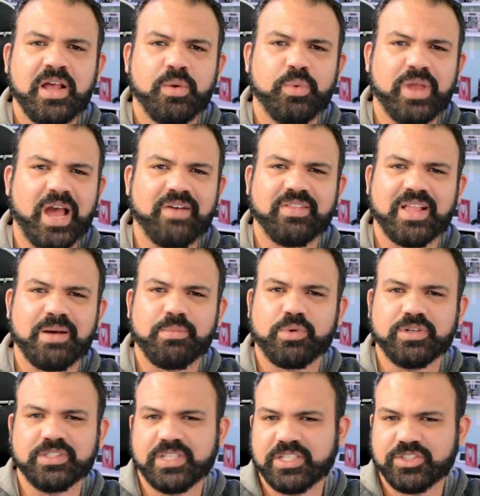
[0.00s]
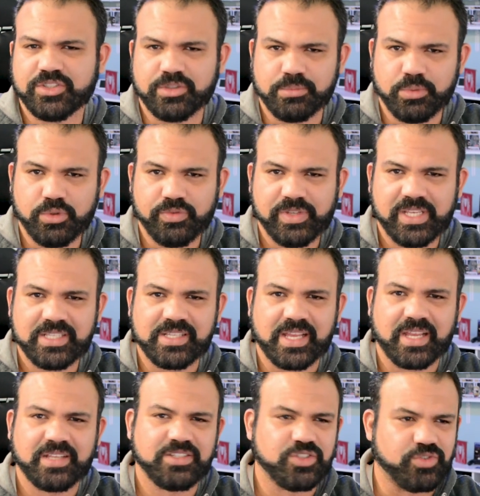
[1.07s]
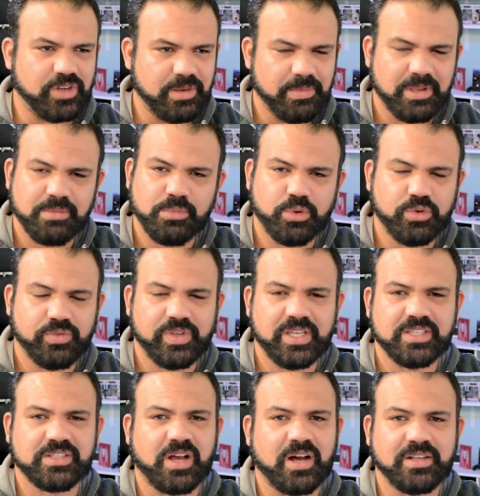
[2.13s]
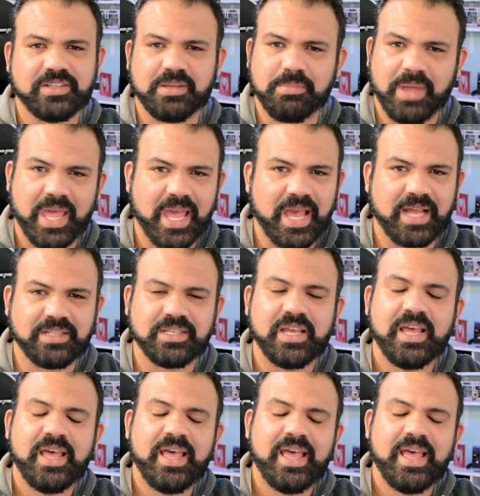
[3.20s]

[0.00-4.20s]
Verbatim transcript: We have a lot more digital movies, like streaming movies on demand,